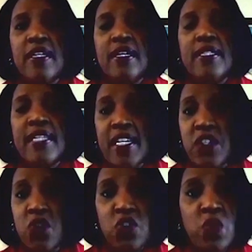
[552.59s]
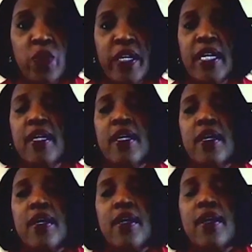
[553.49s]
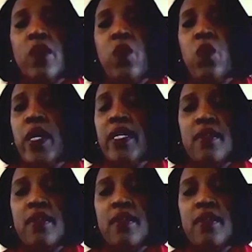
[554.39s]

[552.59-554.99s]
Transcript: attendees are doing, what